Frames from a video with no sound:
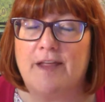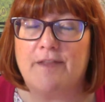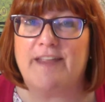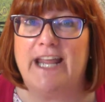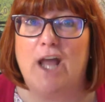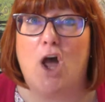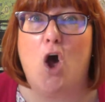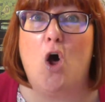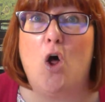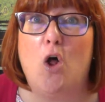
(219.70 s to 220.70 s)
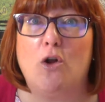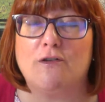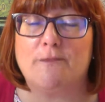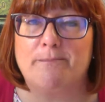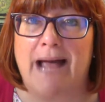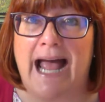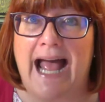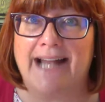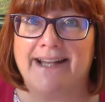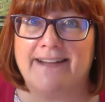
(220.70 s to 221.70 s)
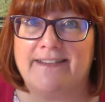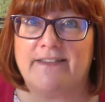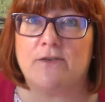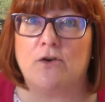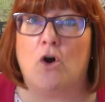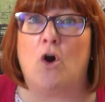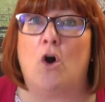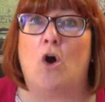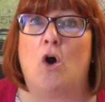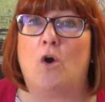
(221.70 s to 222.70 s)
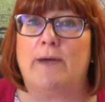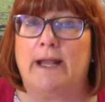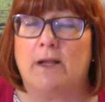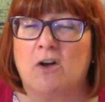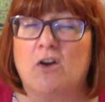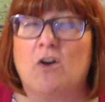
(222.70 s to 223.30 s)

The old man is snoring.